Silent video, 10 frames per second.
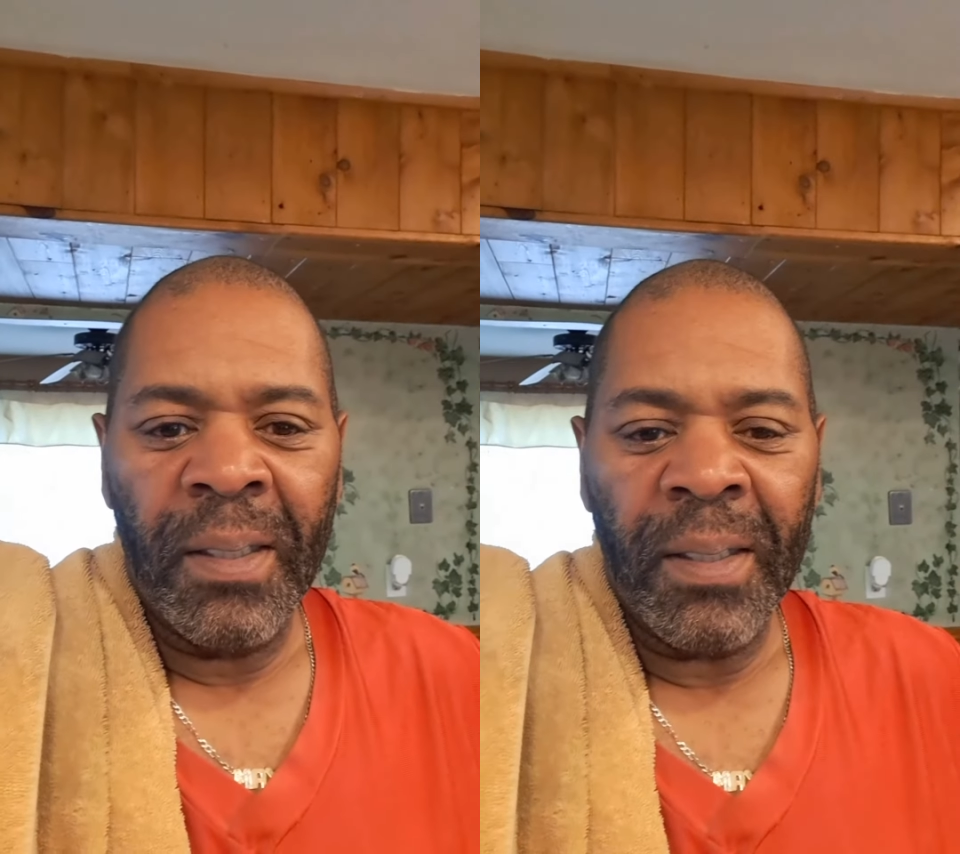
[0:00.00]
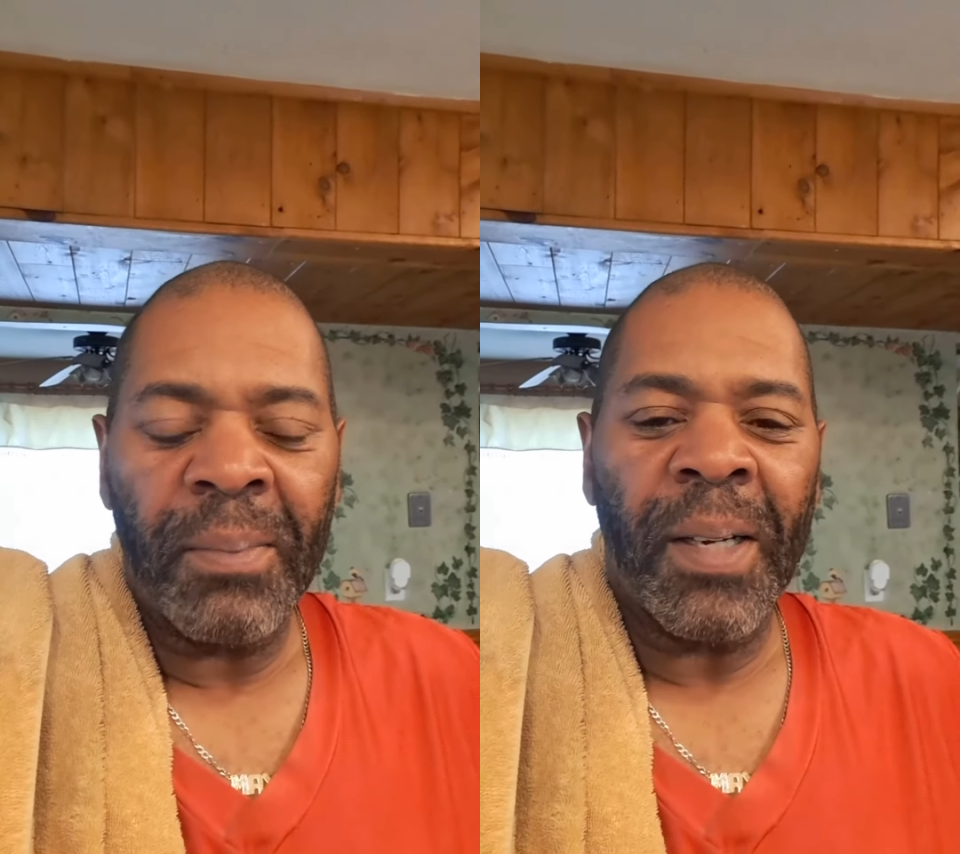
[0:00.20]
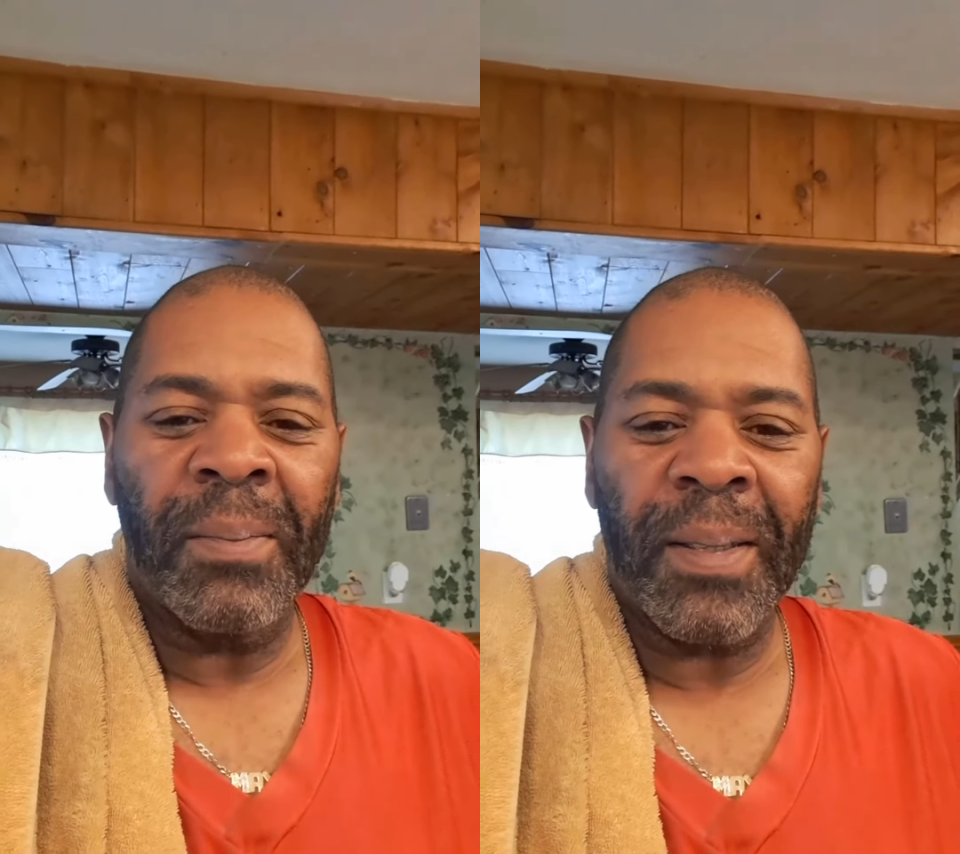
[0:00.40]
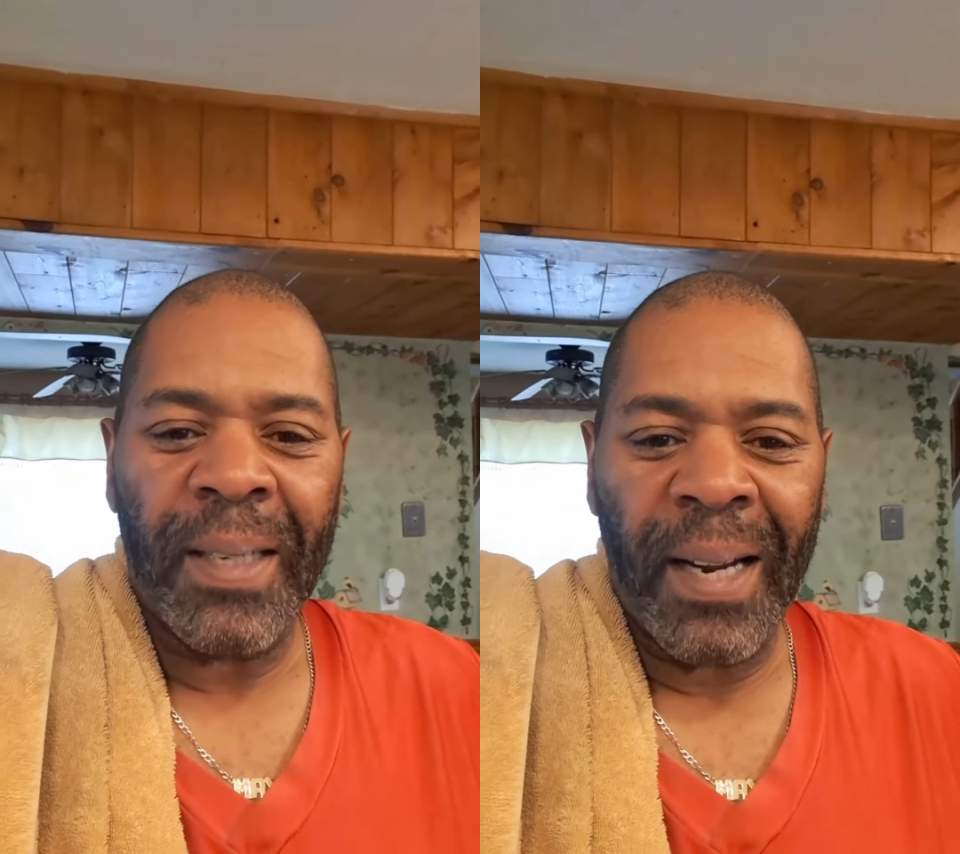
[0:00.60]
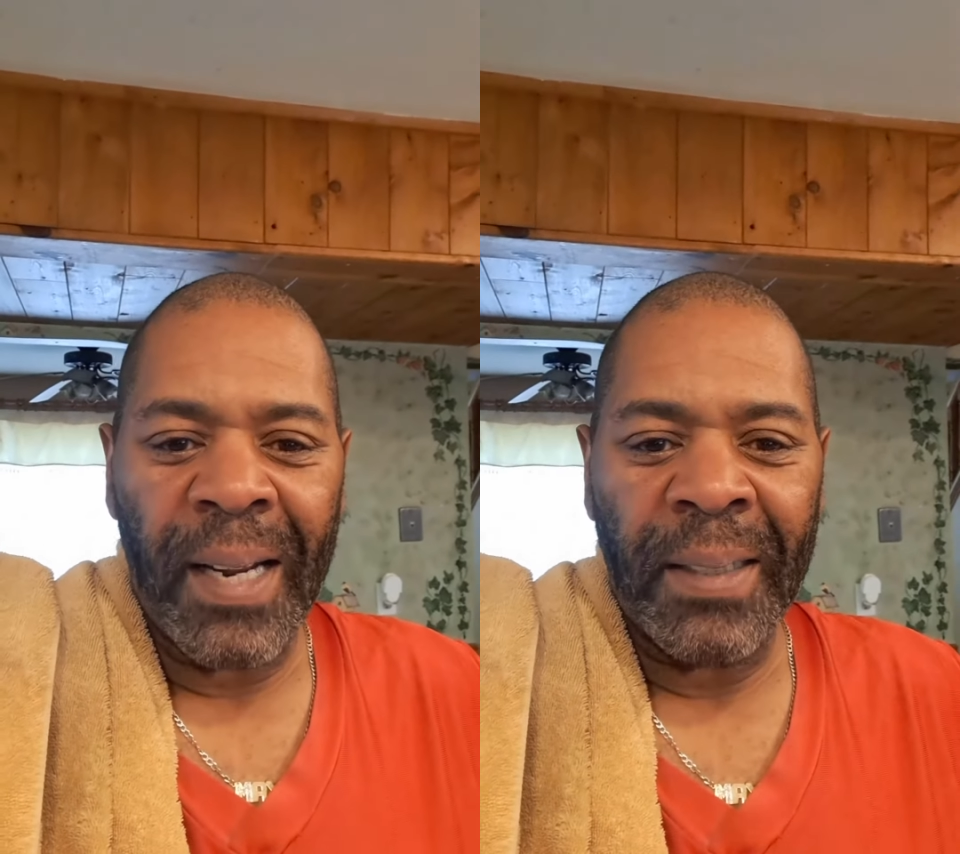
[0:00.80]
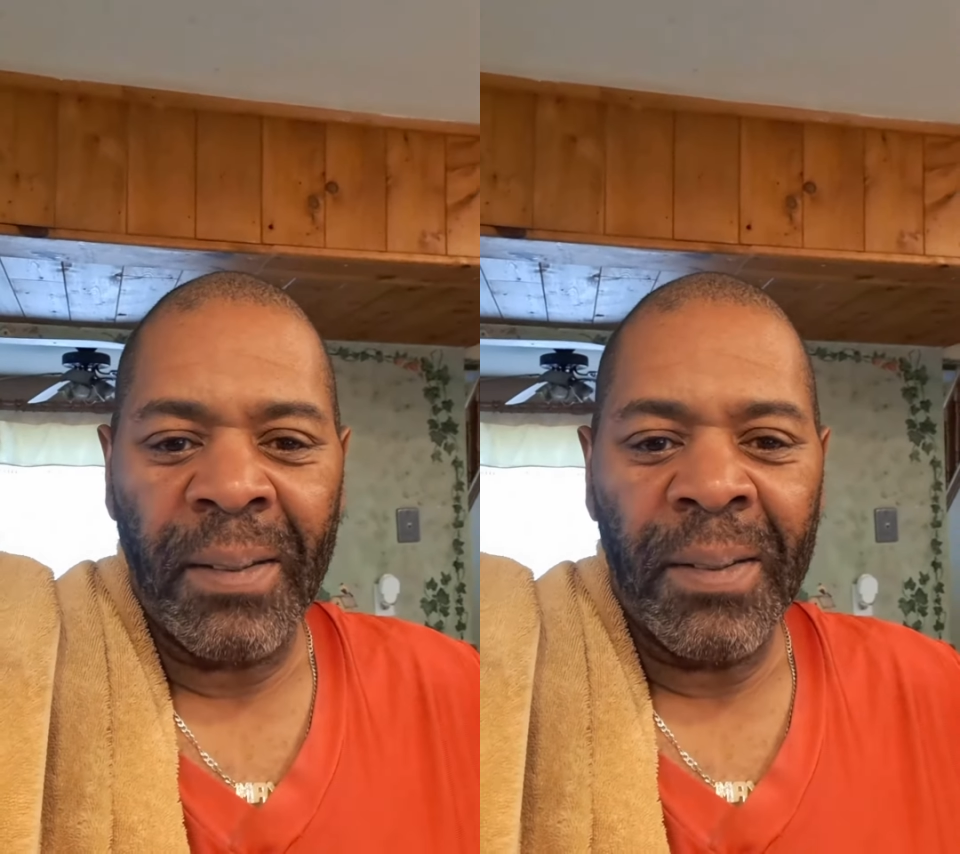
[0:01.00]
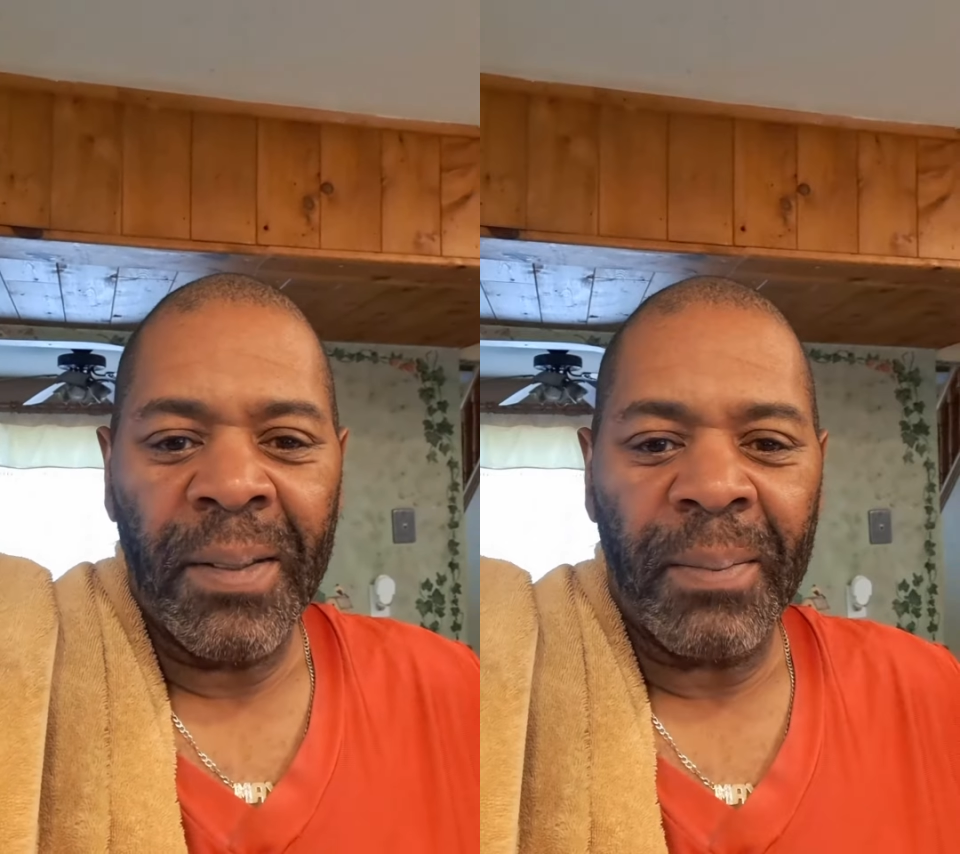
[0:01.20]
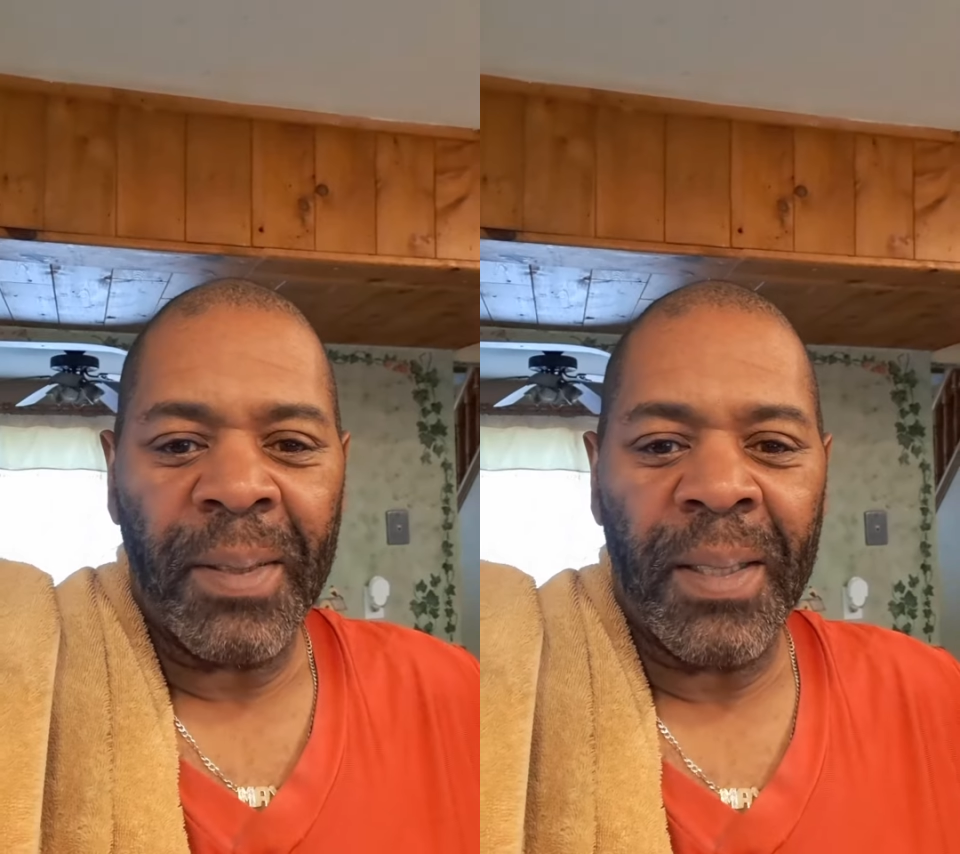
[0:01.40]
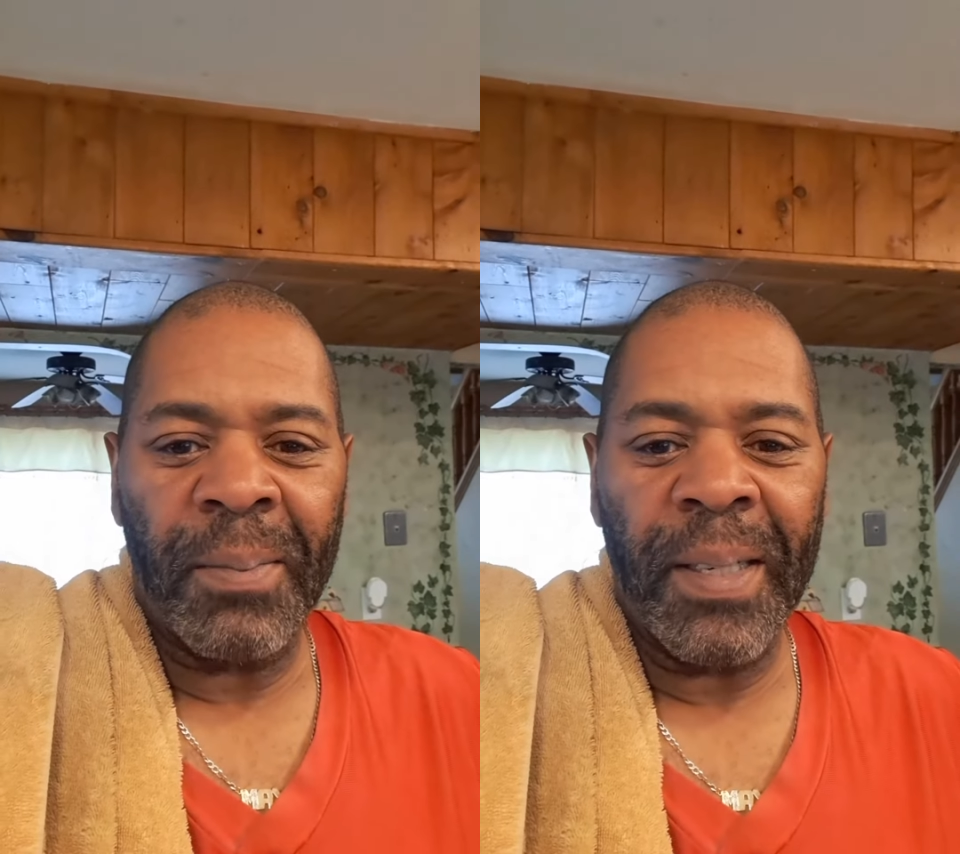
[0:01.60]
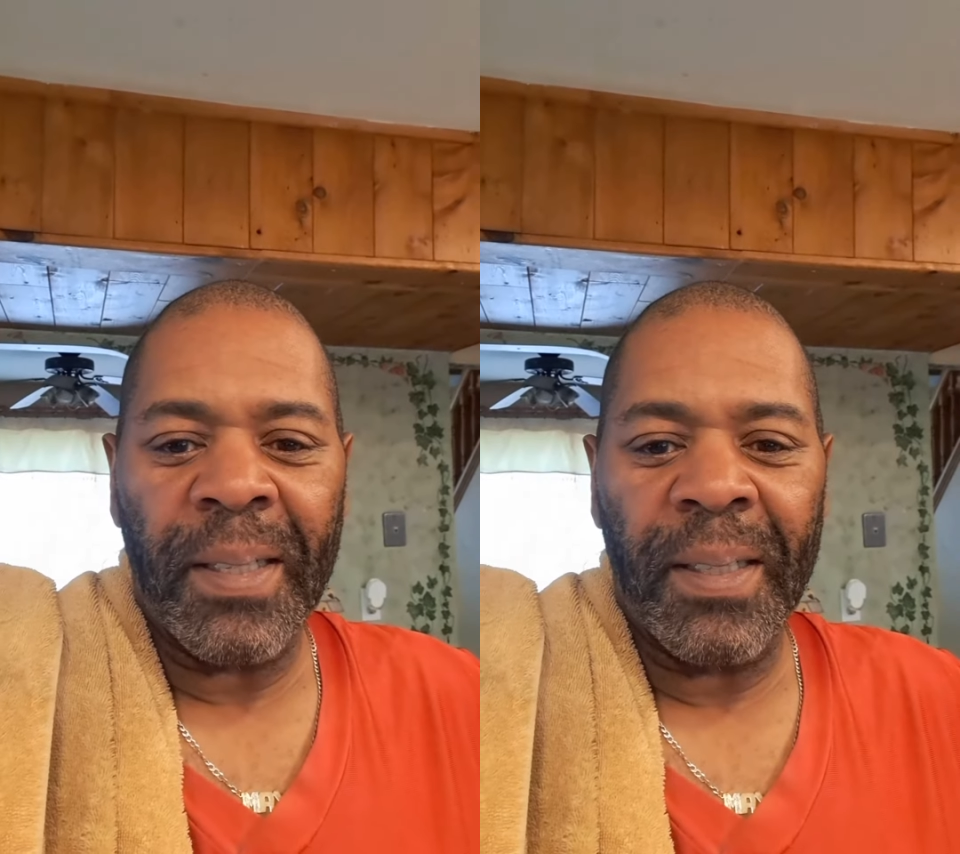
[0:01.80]
Sometimes it's hot, sometimes
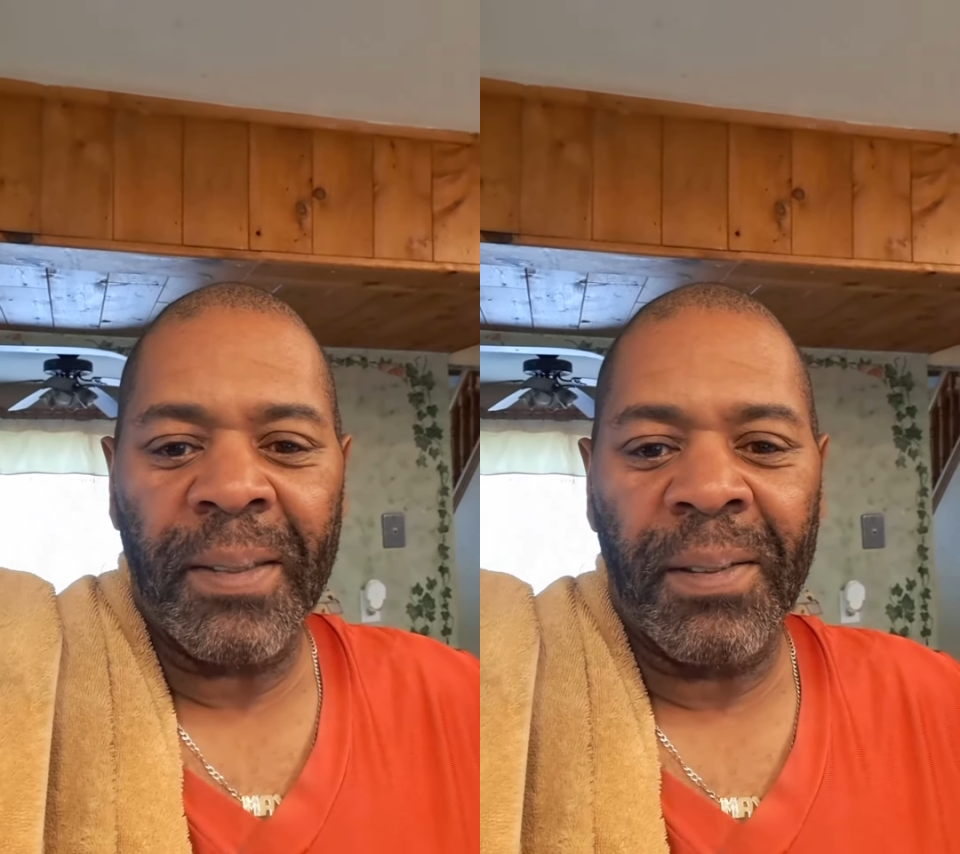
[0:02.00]
we just like